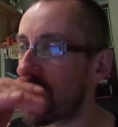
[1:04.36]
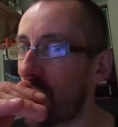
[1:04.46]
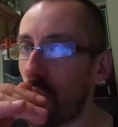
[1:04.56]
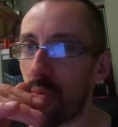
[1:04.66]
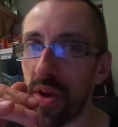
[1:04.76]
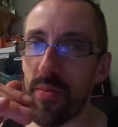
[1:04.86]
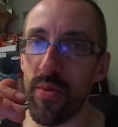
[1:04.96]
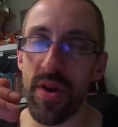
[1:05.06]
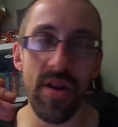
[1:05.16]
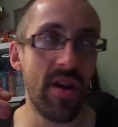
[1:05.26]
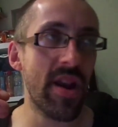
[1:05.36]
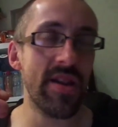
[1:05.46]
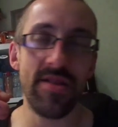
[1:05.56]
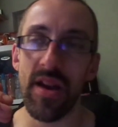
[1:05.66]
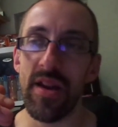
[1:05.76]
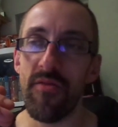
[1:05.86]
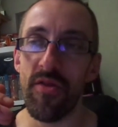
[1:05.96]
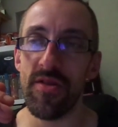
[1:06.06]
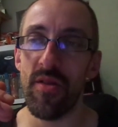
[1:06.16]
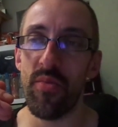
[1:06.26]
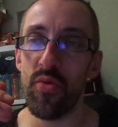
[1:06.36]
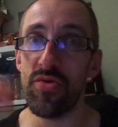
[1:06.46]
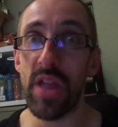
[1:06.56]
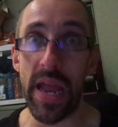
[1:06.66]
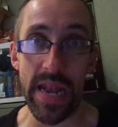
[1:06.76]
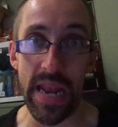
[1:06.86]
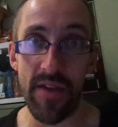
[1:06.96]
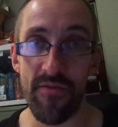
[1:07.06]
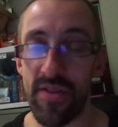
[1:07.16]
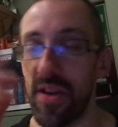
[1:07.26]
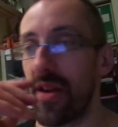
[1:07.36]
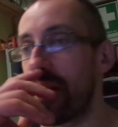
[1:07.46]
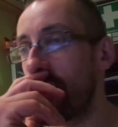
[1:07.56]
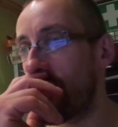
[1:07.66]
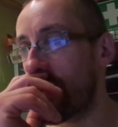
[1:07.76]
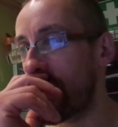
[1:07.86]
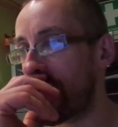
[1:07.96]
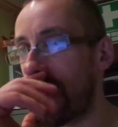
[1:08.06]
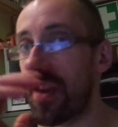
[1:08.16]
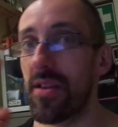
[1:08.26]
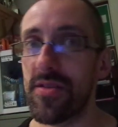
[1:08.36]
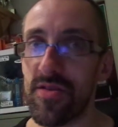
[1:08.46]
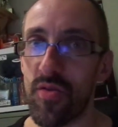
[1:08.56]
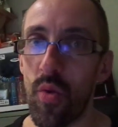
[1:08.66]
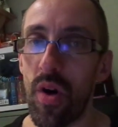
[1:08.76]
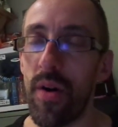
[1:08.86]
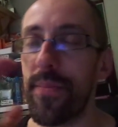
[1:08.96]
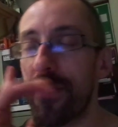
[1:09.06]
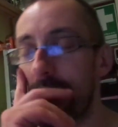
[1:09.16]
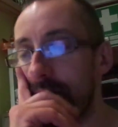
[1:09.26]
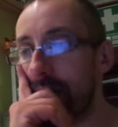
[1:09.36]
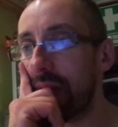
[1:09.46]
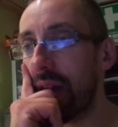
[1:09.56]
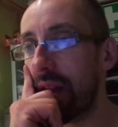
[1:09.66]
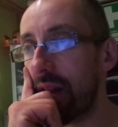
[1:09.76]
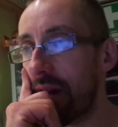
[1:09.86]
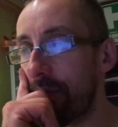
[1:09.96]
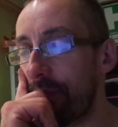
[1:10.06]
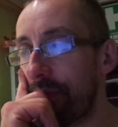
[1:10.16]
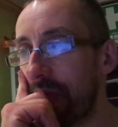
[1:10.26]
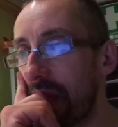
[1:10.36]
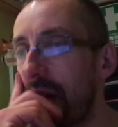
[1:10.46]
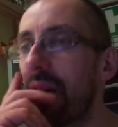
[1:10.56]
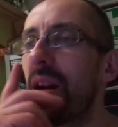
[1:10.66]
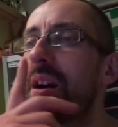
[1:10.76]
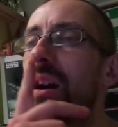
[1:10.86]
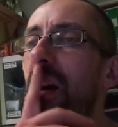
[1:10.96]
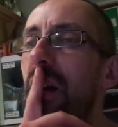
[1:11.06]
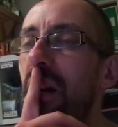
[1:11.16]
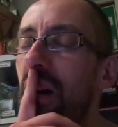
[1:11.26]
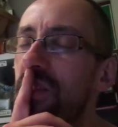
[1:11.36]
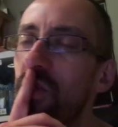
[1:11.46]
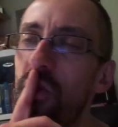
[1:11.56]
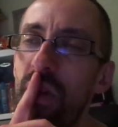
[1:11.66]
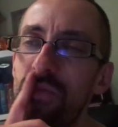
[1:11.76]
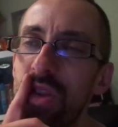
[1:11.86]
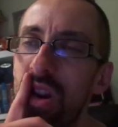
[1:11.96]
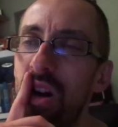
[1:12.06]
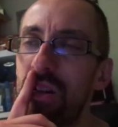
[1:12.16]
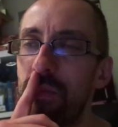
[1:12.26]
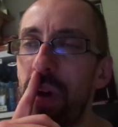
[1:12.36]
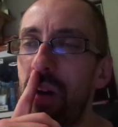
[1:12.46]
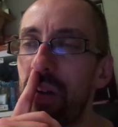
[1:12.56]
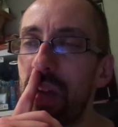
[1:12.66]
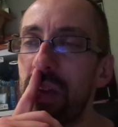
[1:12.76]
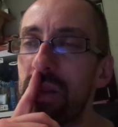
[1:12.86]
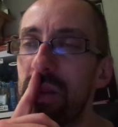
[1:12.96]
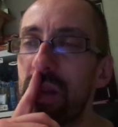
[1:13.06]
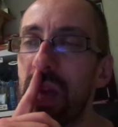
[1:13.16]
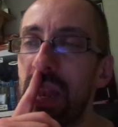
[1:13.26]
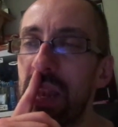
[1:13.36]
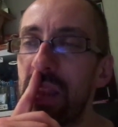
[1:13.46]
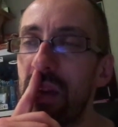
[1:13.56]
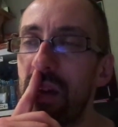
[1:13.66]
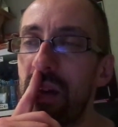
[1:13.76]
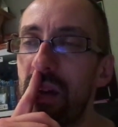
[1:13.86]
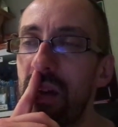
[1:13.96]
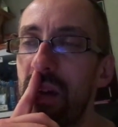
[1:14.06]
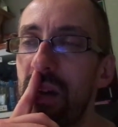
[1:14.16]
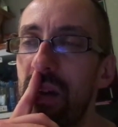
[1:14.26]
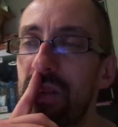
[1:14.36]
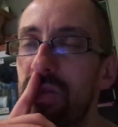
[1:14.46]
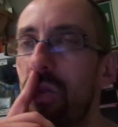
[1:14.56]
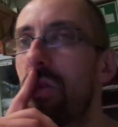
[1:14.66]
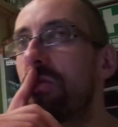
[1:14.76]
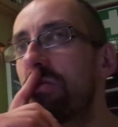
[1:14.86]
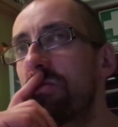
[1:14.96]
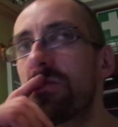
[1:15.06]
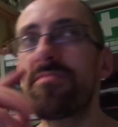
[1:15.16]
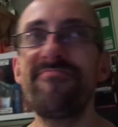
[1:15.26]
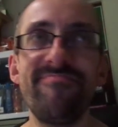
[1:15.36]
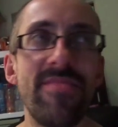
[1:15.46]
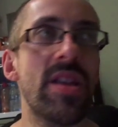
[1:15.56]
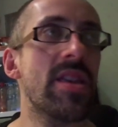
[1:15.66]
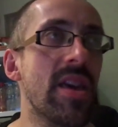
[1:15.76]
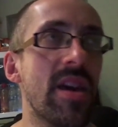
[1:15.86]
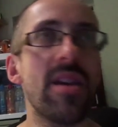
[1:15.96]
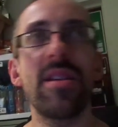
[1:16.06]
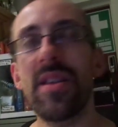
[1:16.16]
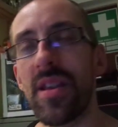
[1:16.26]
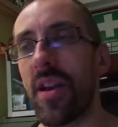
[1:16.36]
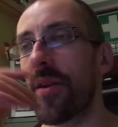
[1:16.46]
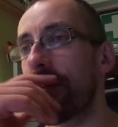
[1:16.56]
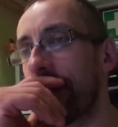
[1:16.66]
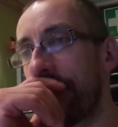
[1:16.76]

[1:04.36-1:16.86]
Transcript: a lot of people, you know, they say, for example, deadlift or they say squat, and I sort of ummed and ahed about it, and I thought, yeah, you know,